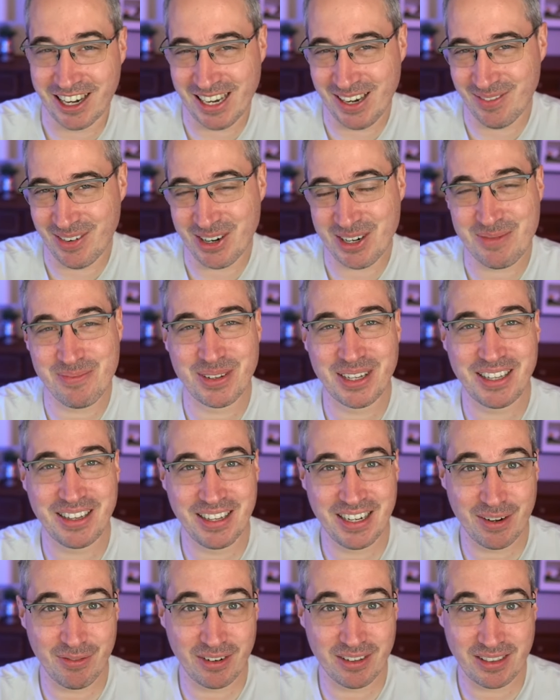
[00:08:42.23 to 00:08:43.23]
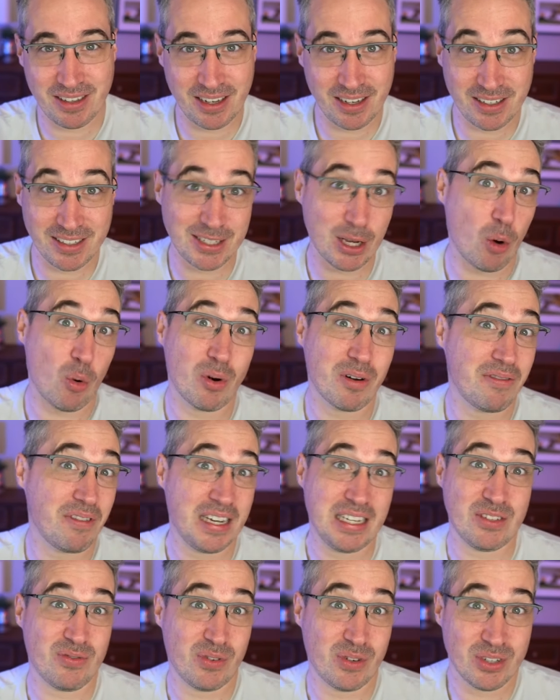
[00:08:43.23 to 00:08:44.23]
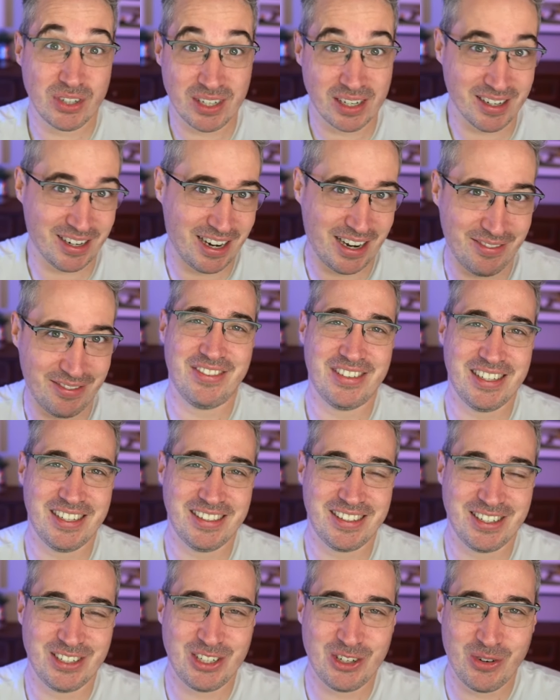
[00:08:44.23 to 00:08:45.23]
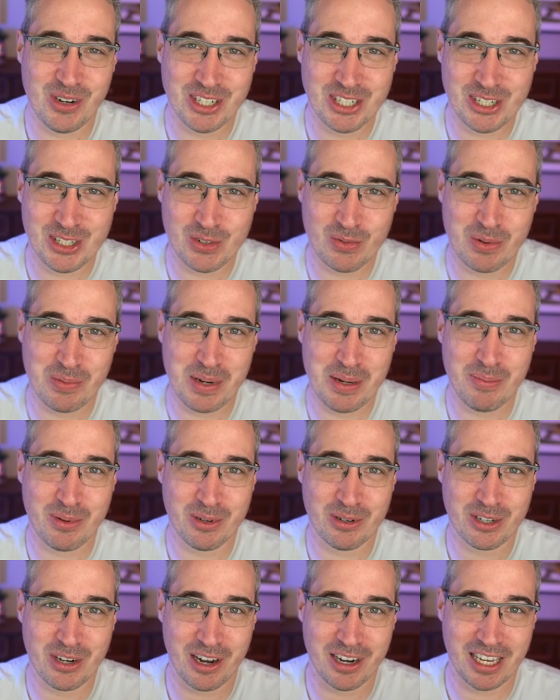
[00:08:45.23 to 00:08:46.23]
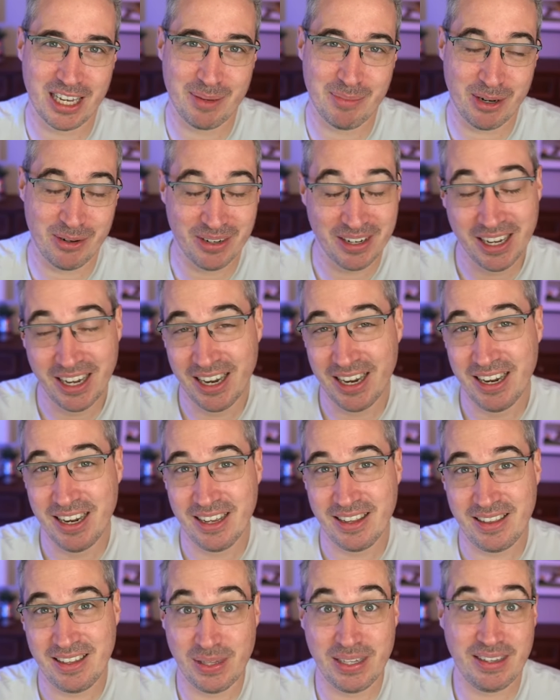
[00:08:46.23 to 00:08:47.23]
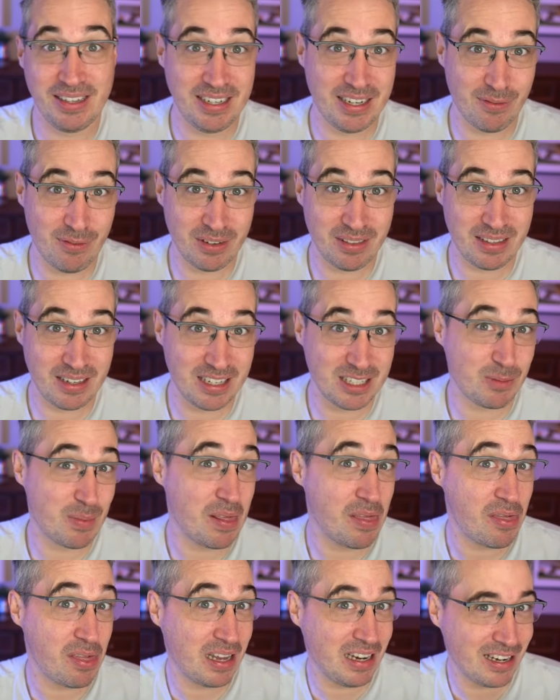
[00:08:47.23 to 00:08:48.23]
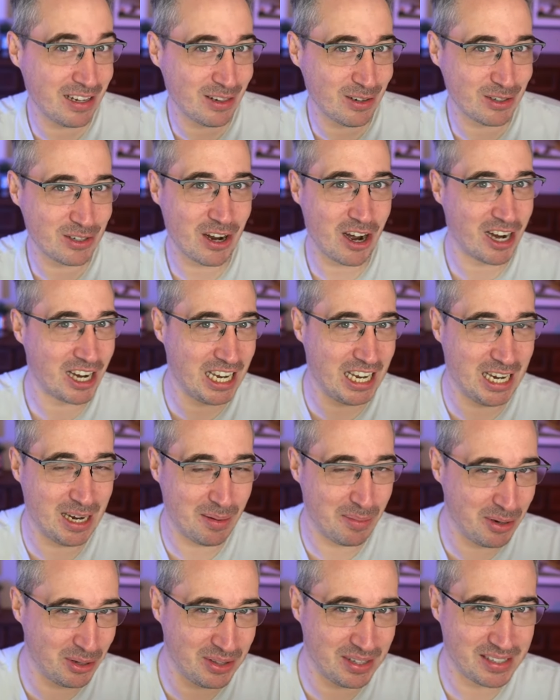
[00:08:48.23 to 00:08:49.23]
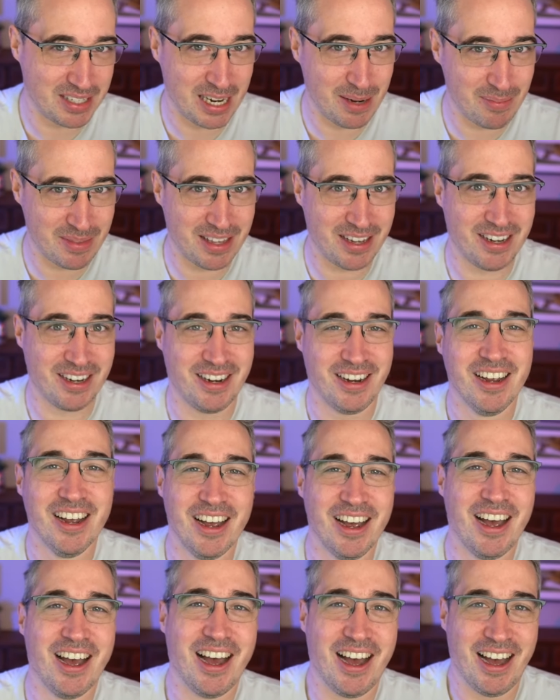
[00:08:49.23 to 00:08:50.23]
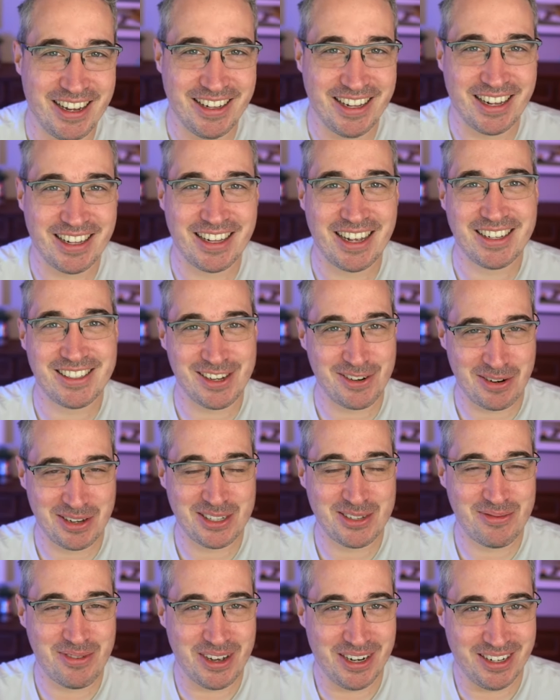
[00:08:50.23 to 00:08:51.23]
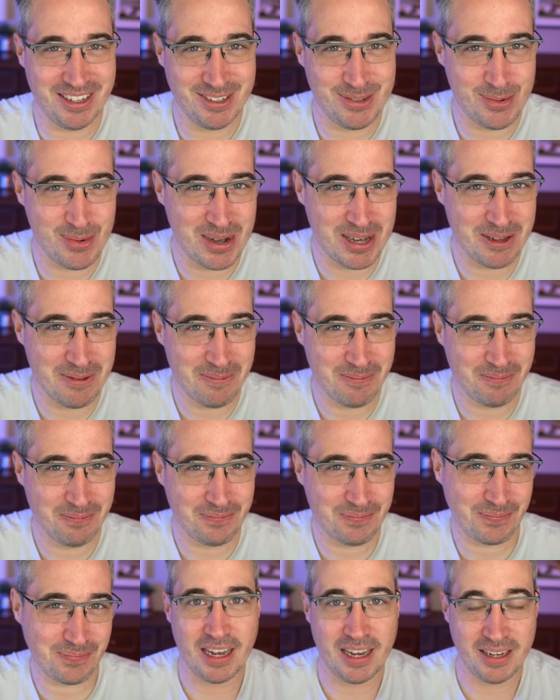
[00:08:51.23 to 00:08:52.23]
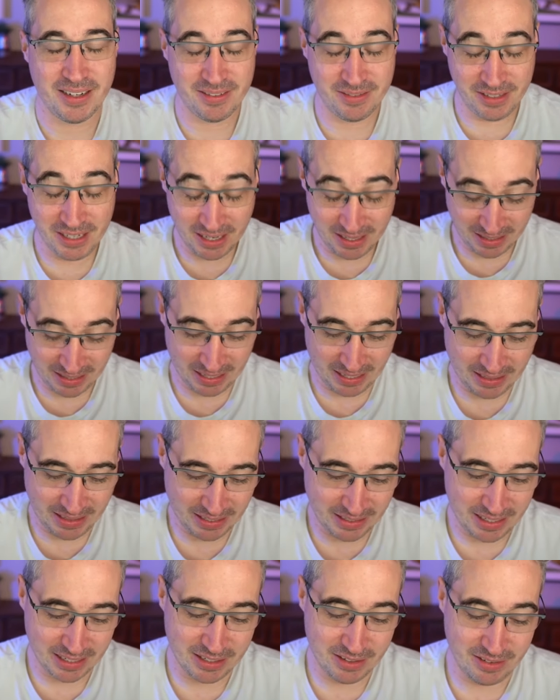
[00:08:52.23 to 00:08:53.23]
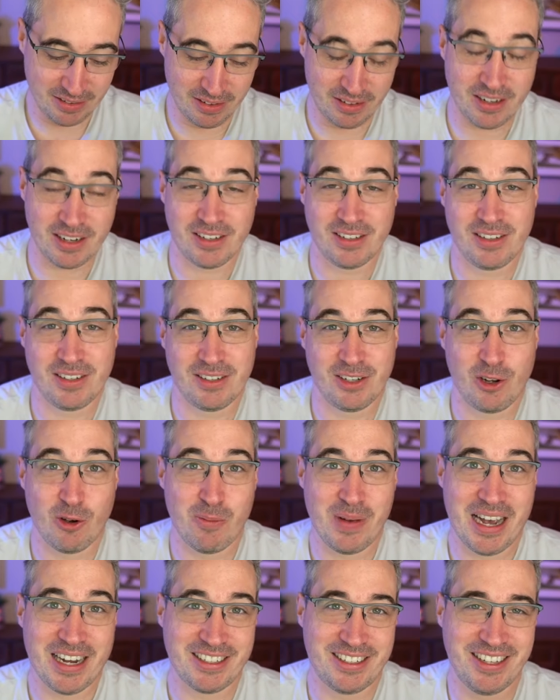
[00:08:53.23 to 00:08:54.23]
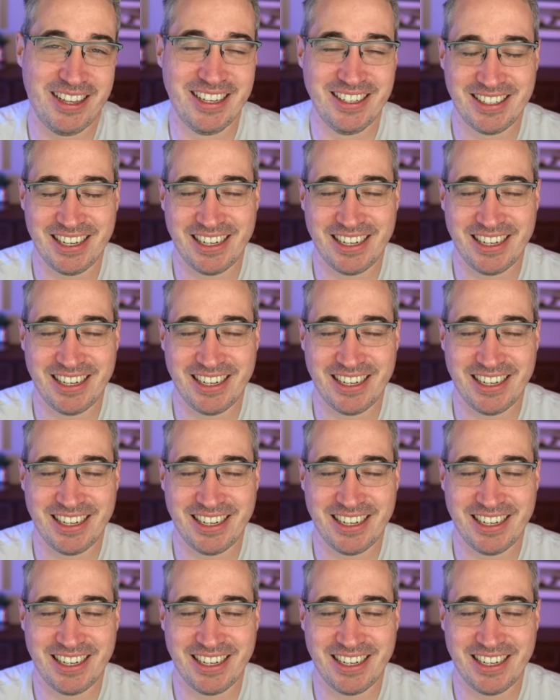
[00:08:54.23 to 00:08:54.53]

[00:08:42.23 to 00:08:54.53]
talking about completely different things, or vice versa. I've seen situations where people are talking about completely different things but think they're talking about the same thing. Uh, and that, that's always fun as well. And yeah, I think that does go back to